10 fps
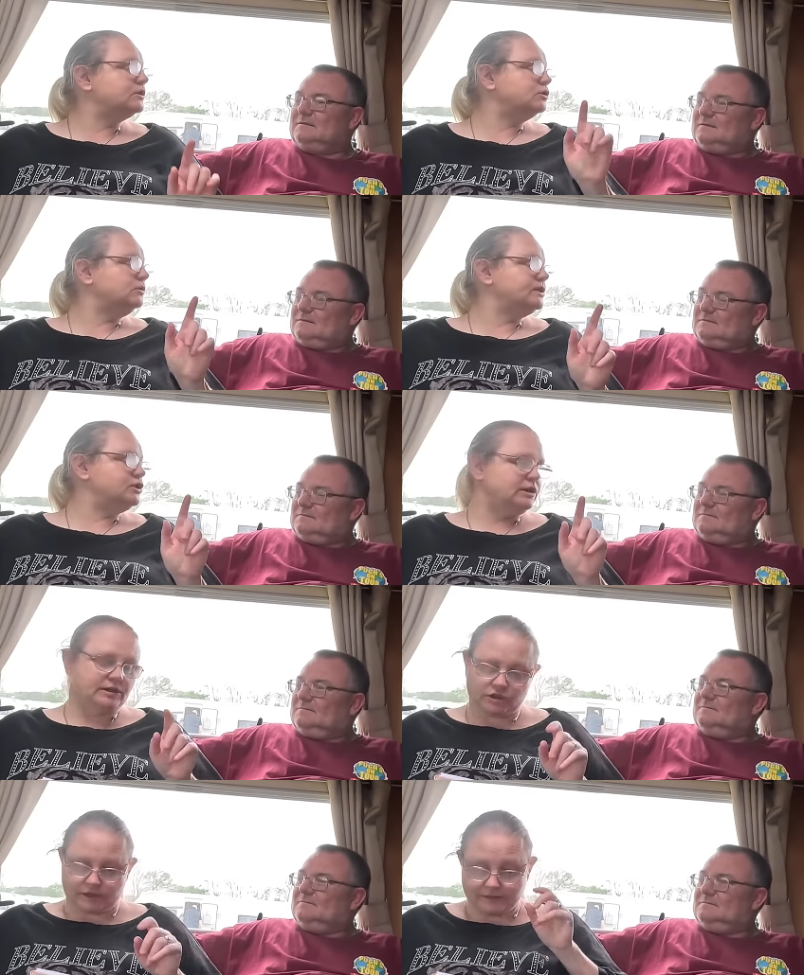Speaker 1: good question,
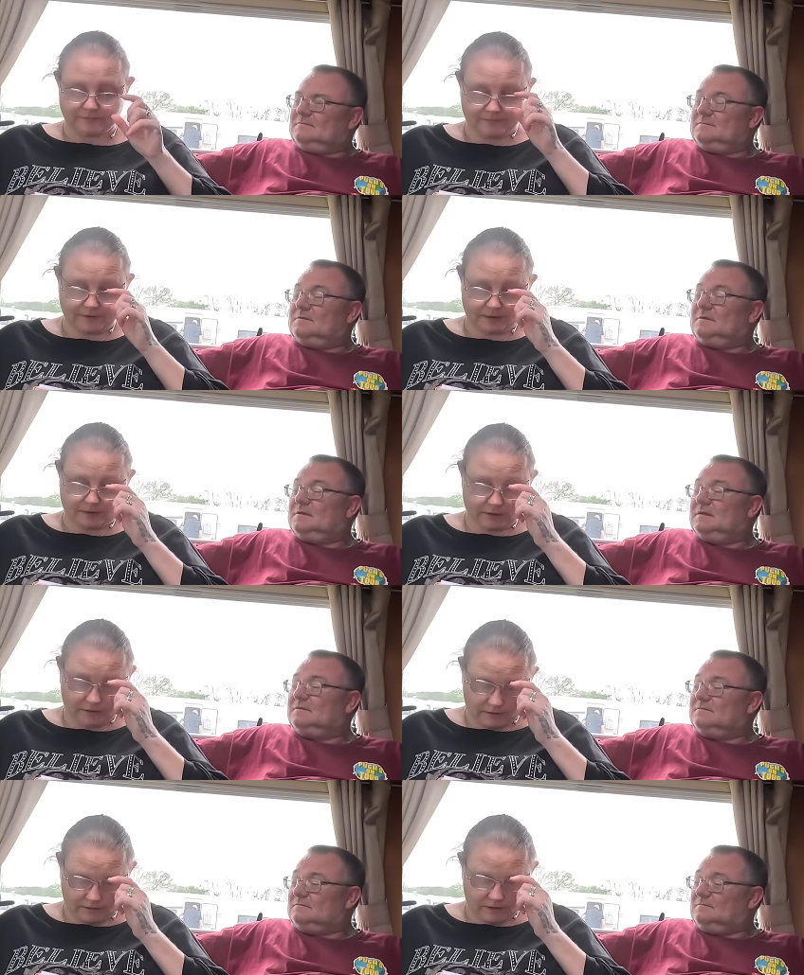actually. Yeah.
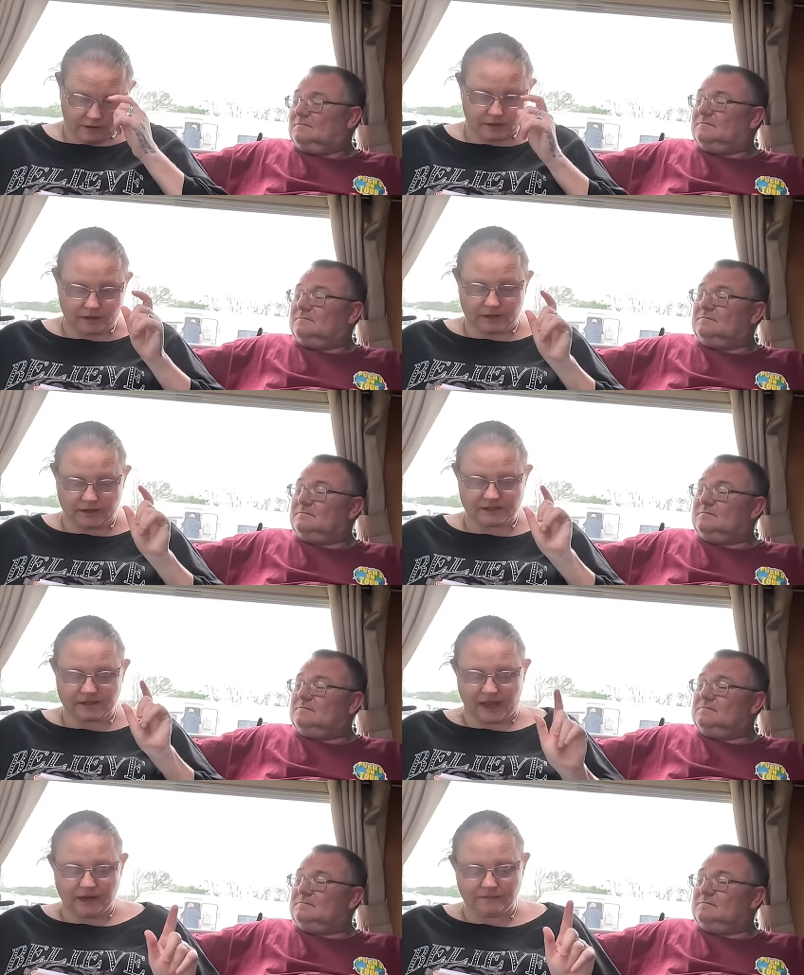Is
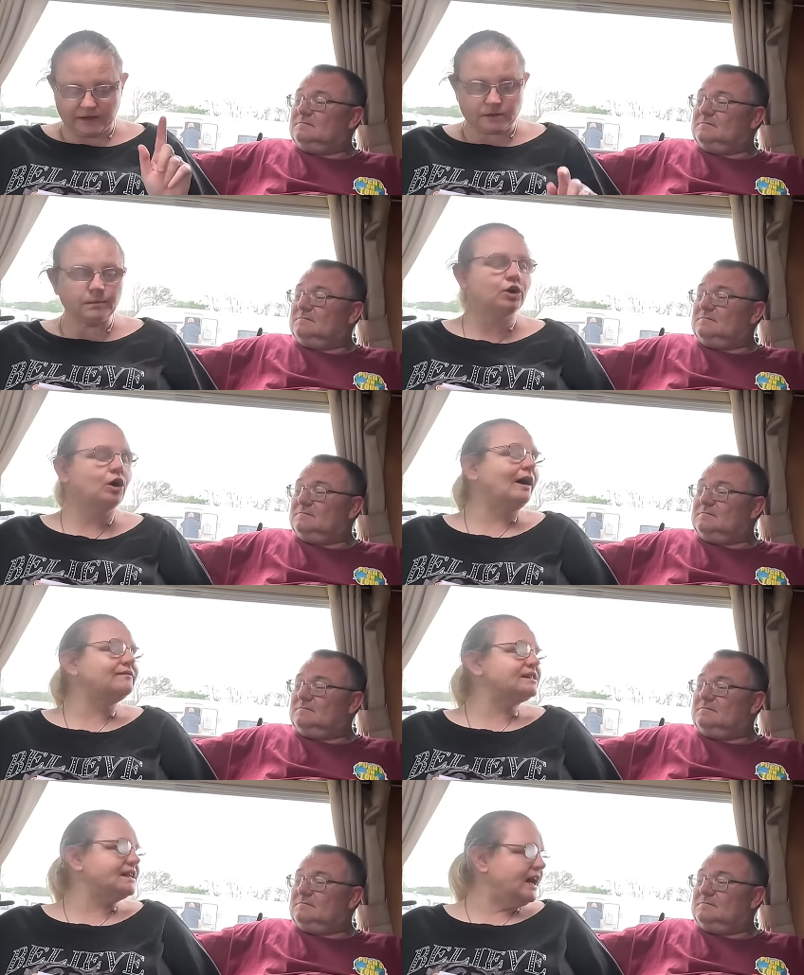there any reason we don't have
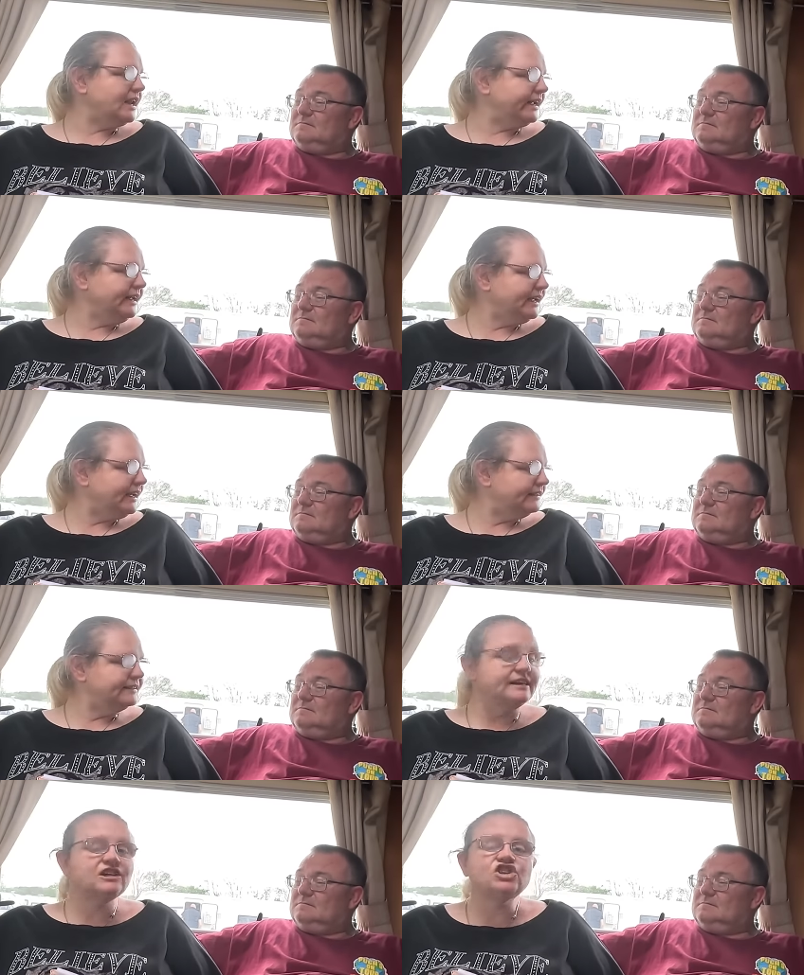Starlink?
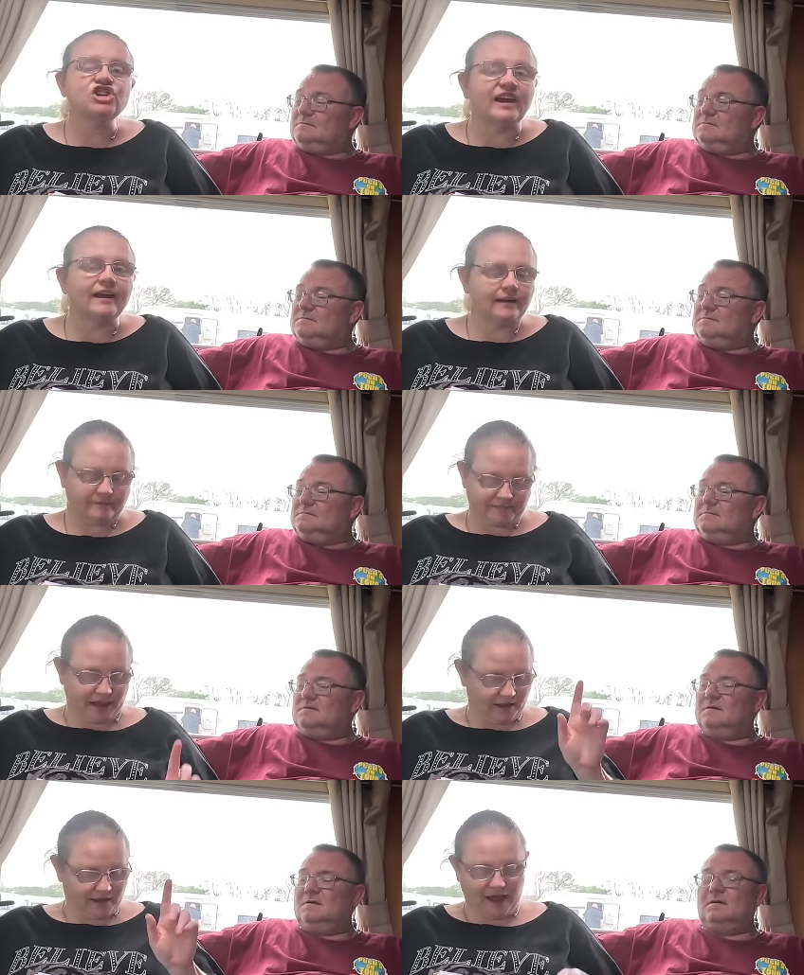Shit.
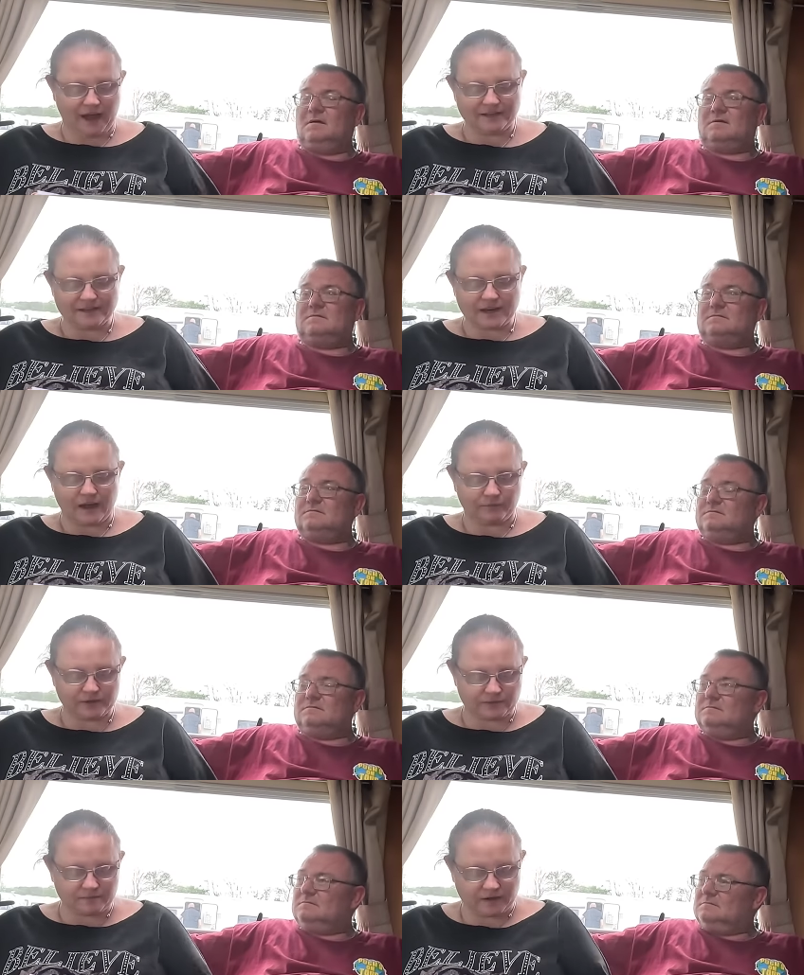Oh. And have we
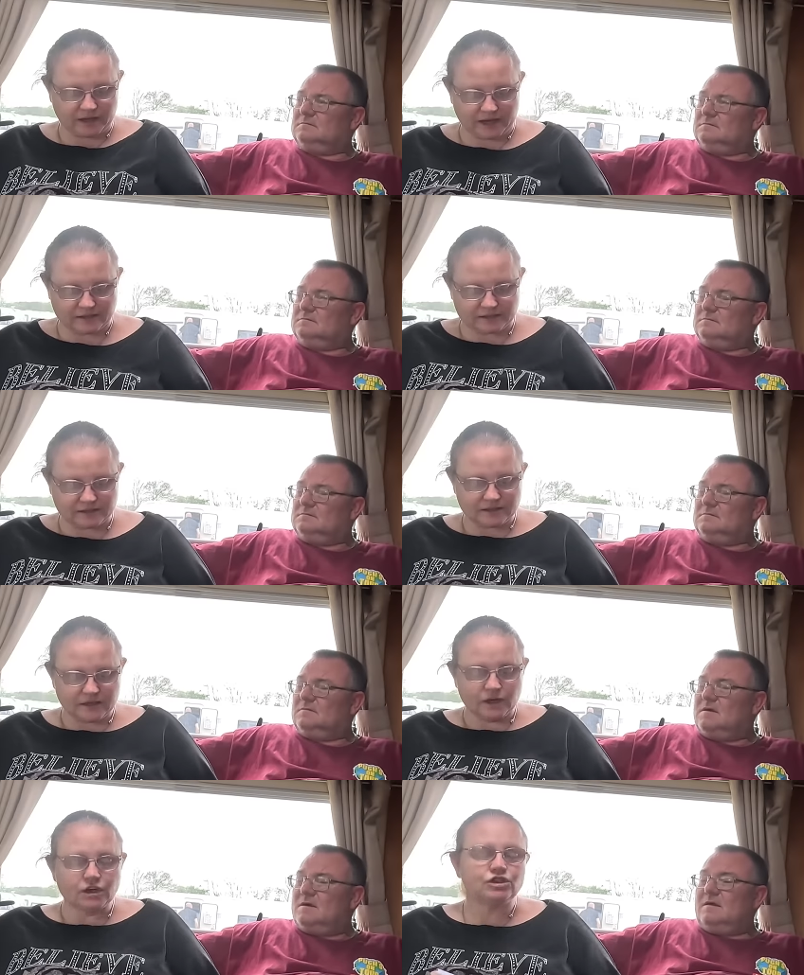something else?
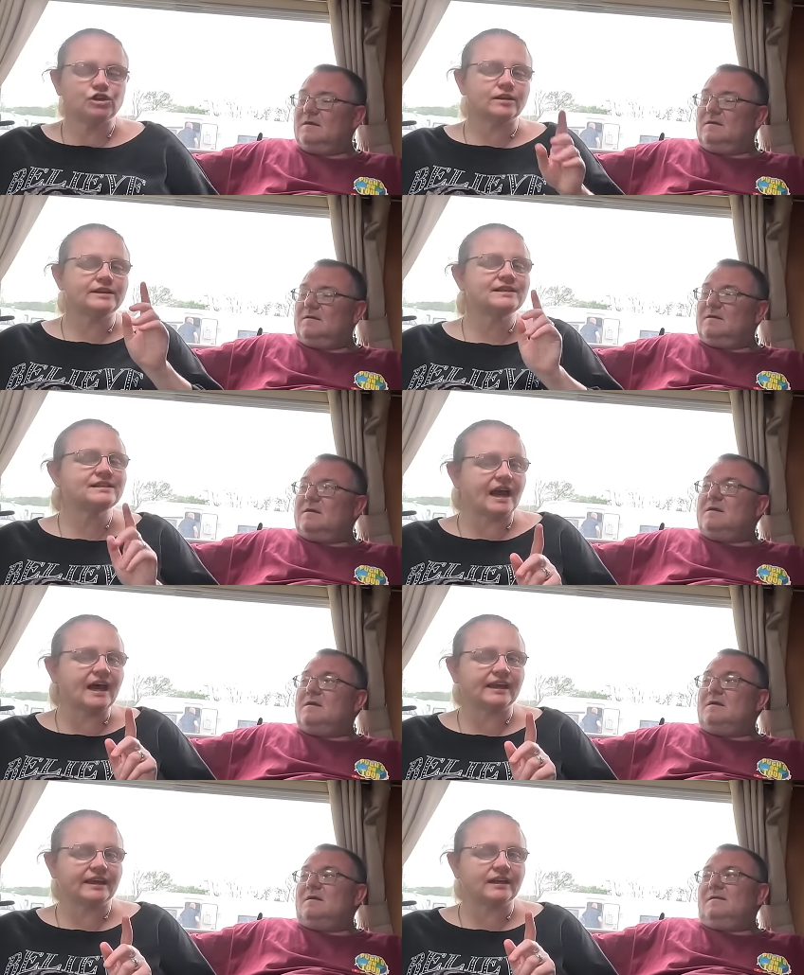So the
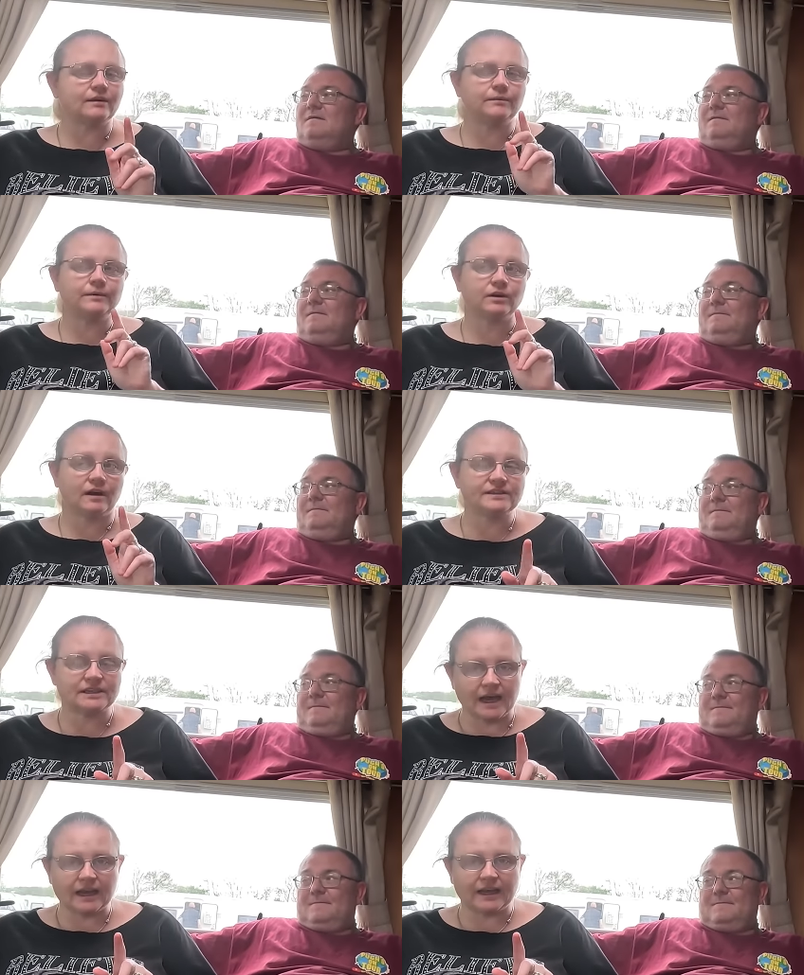Starlink, we don't have
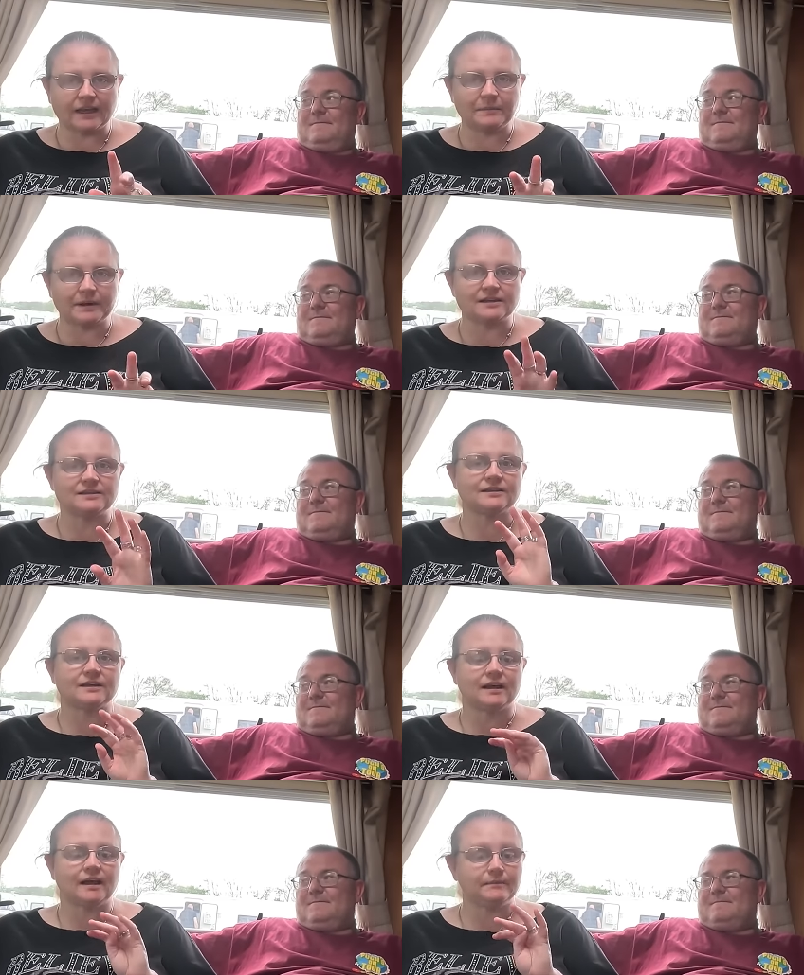Starlink because
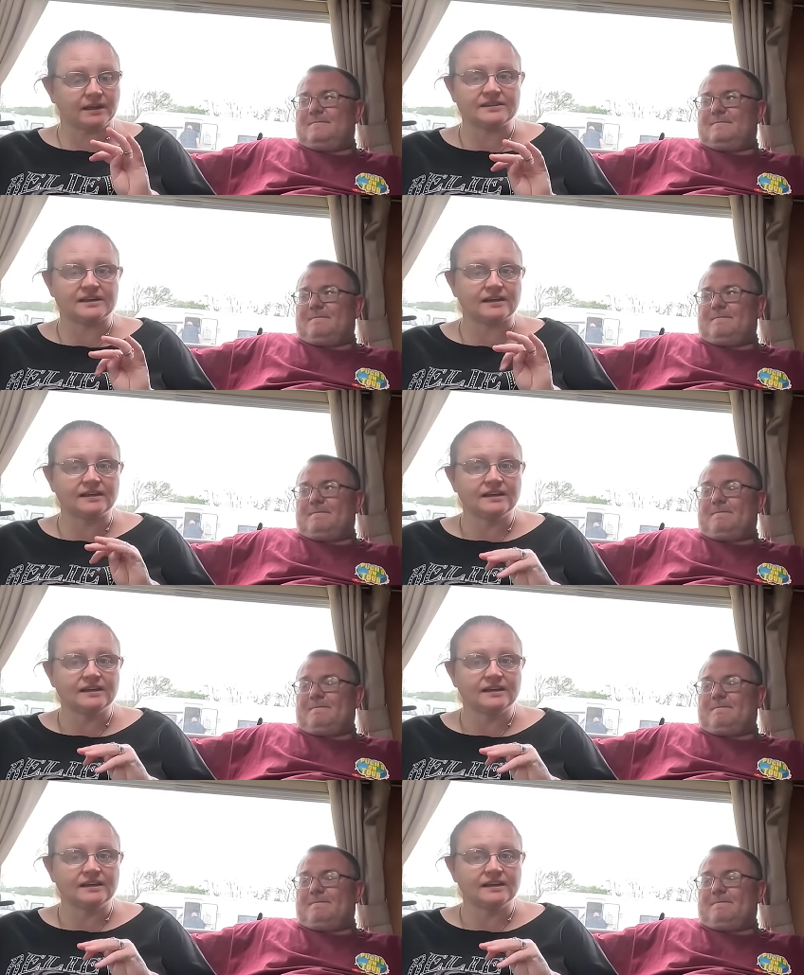I'm lazy